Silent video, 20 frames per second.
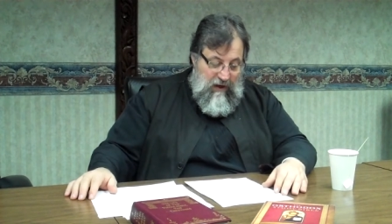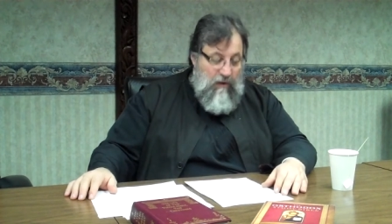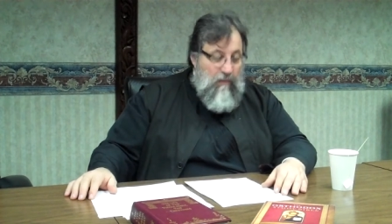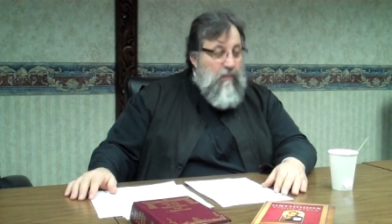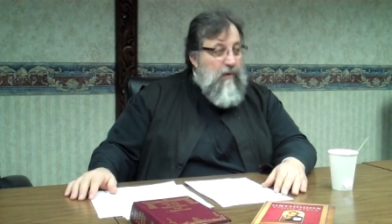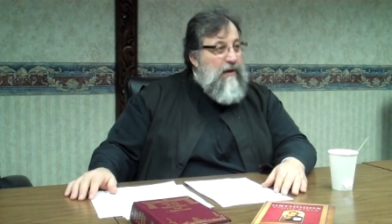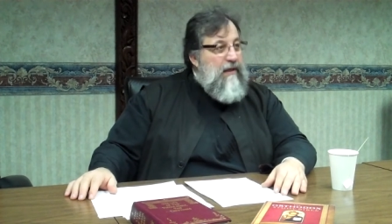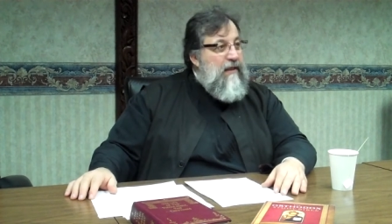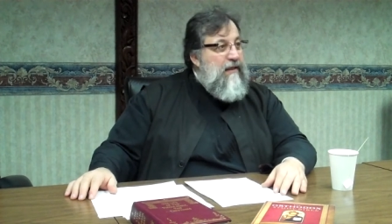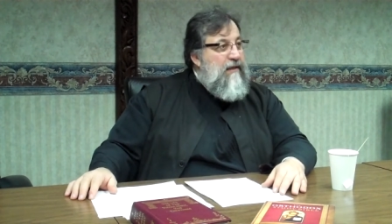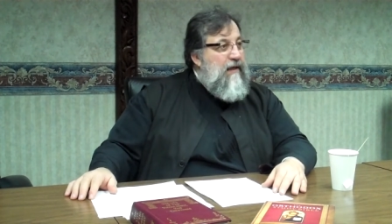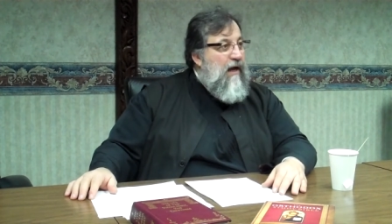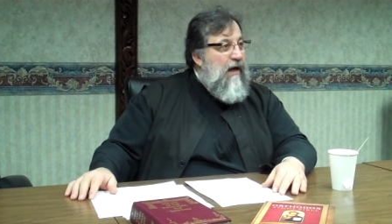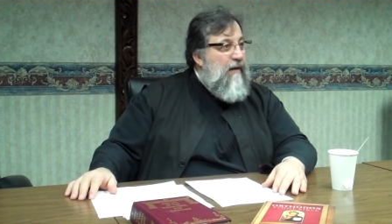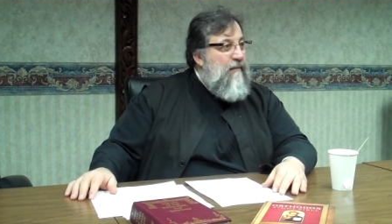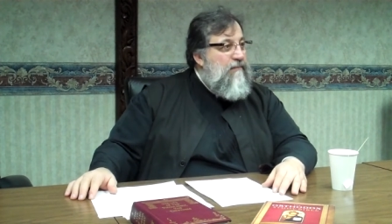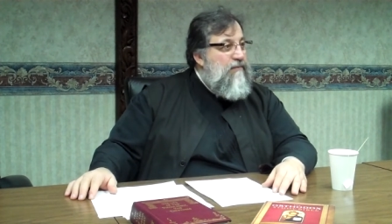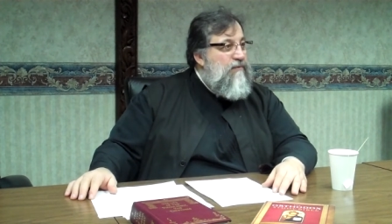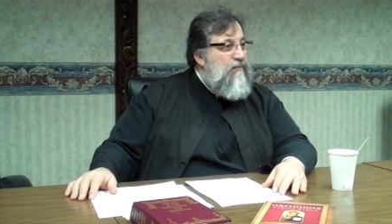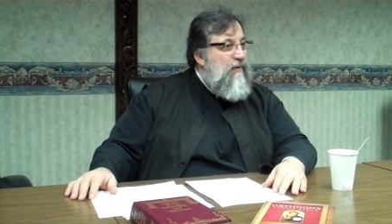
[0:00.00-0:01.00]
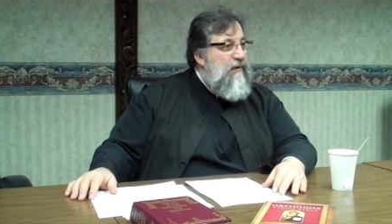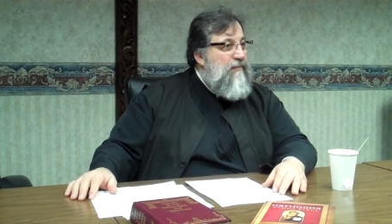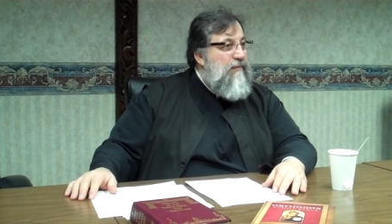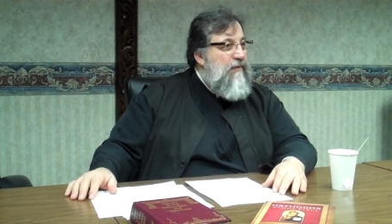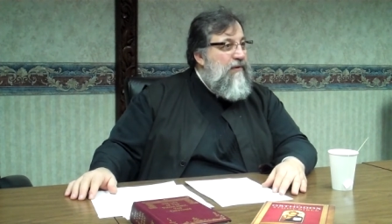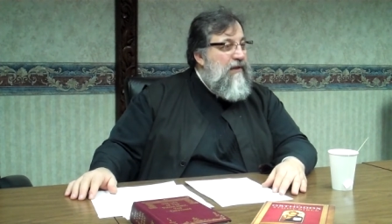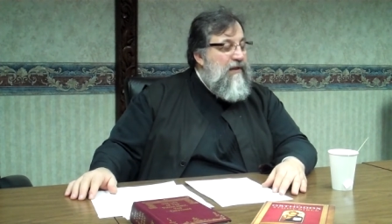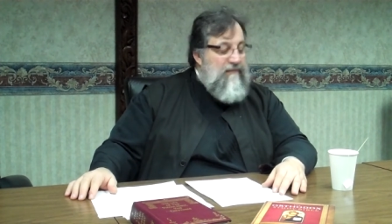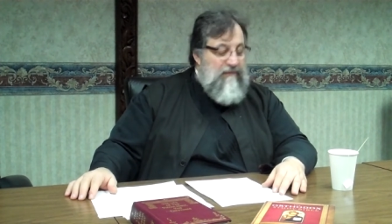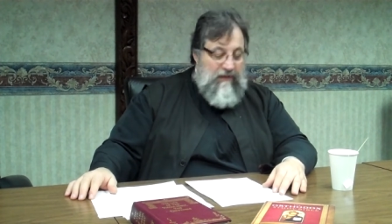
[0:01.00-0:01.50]
When he comes, we
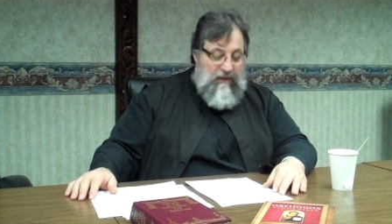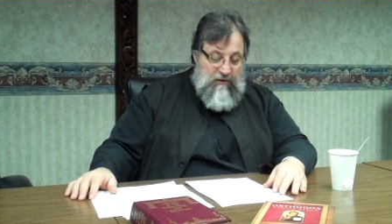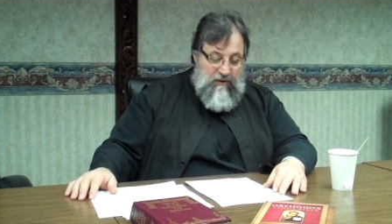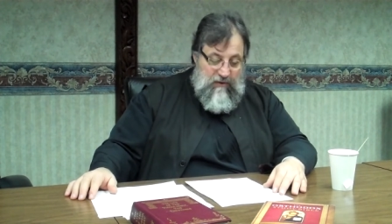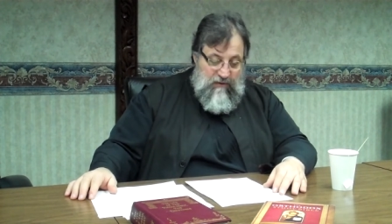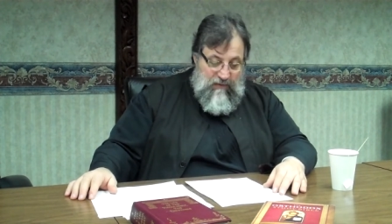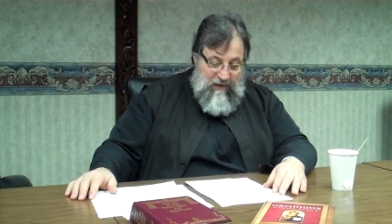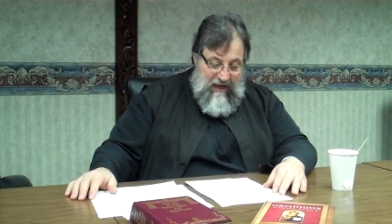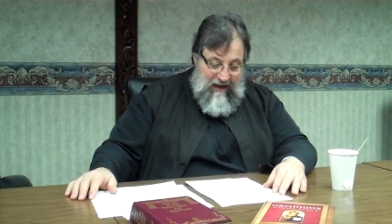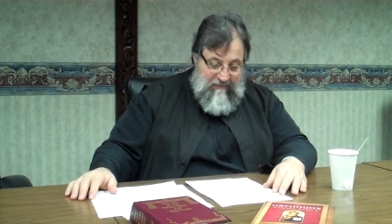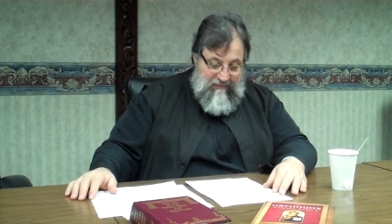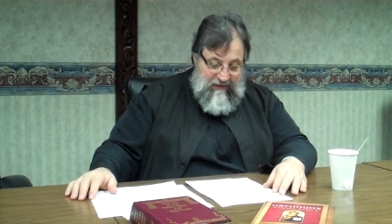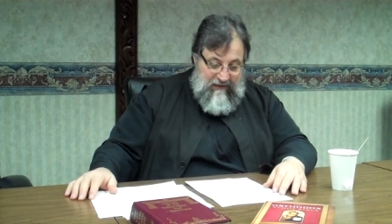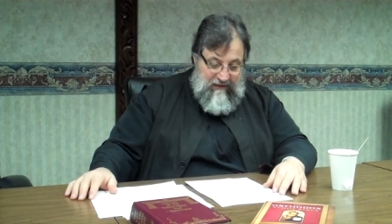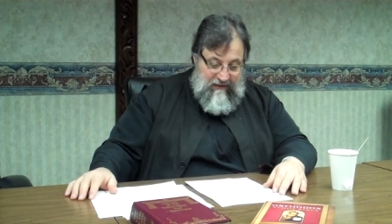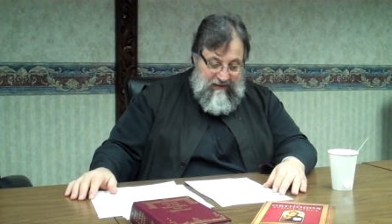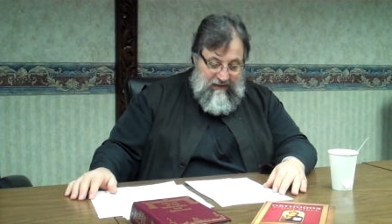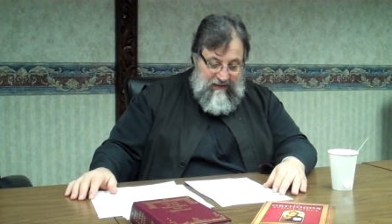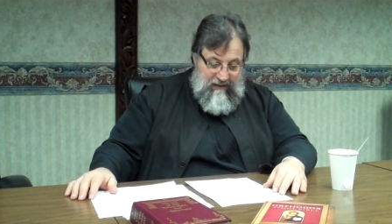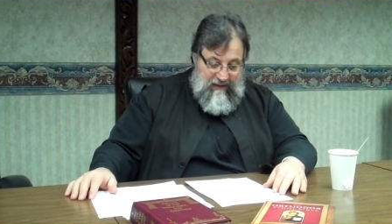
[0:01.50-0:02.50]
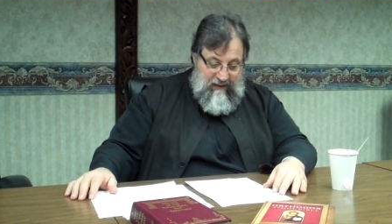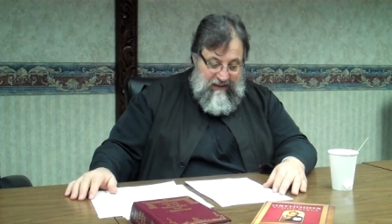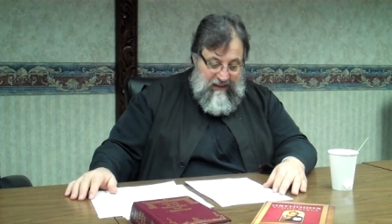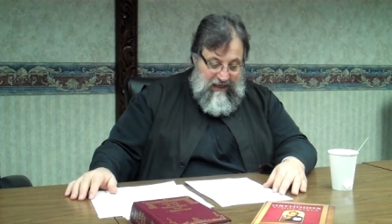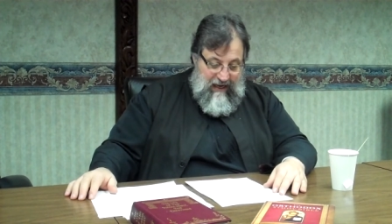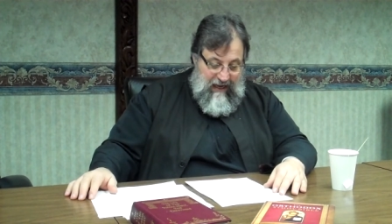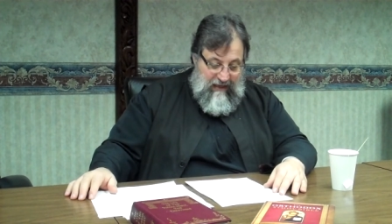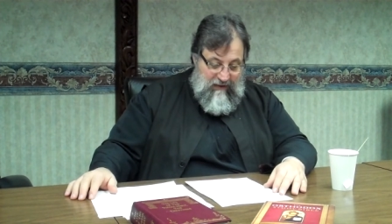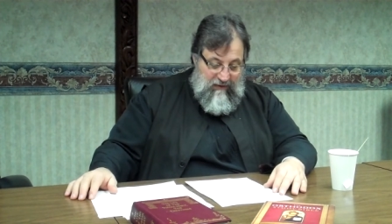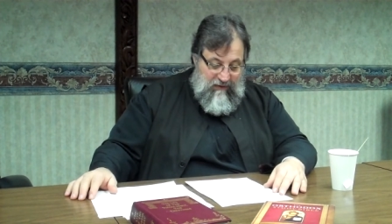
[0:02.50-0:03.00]
will live in a new heaven
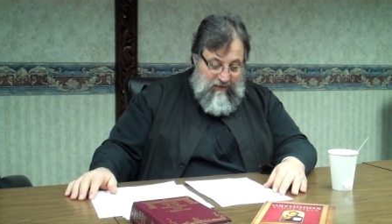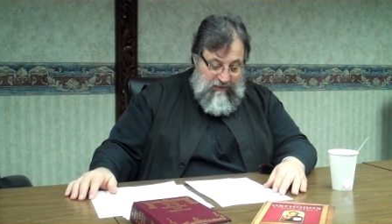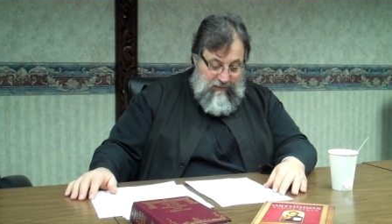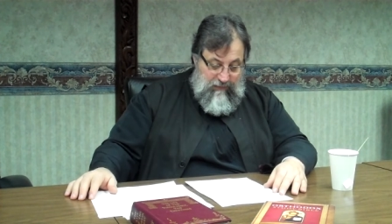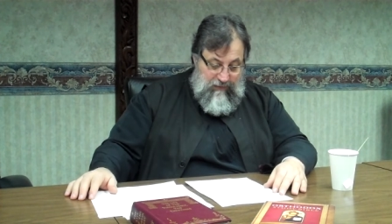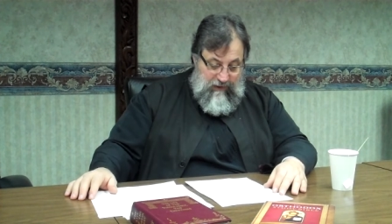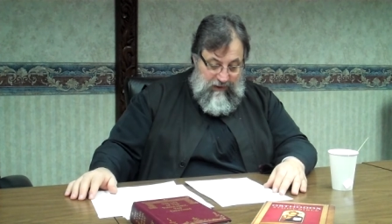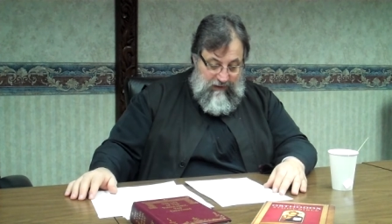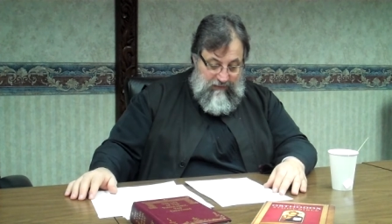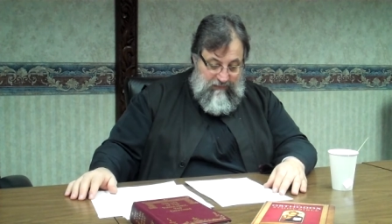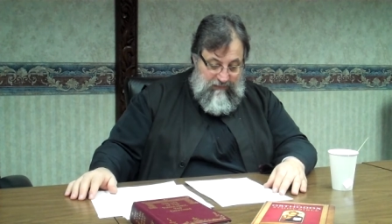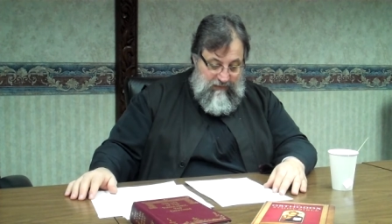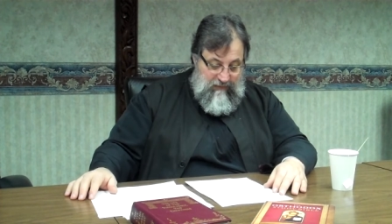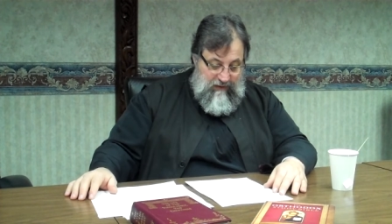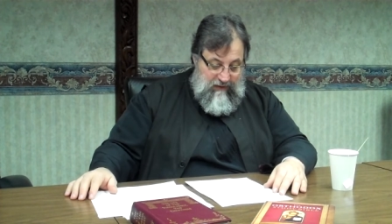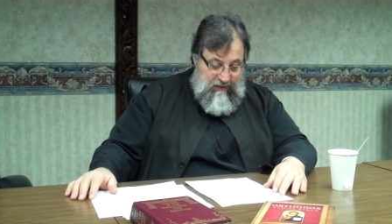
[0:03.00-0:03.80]
and a new earth.